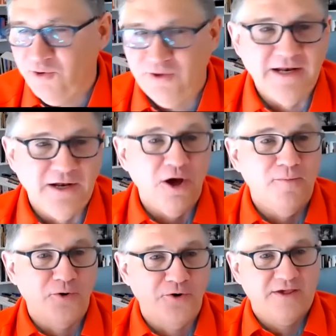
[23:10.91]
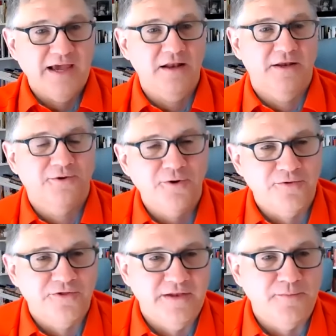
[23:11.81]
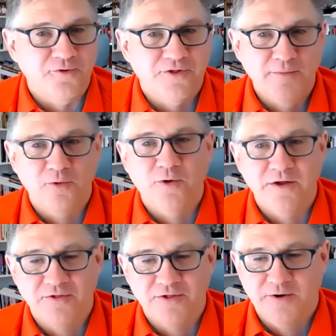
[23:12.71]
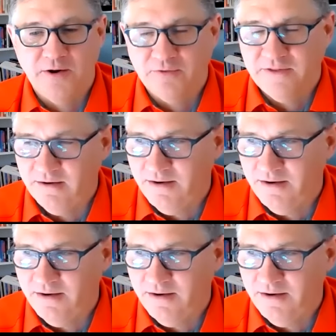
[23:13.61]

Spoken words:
You need a lot more scale in terms of the number of stable coins that are out there.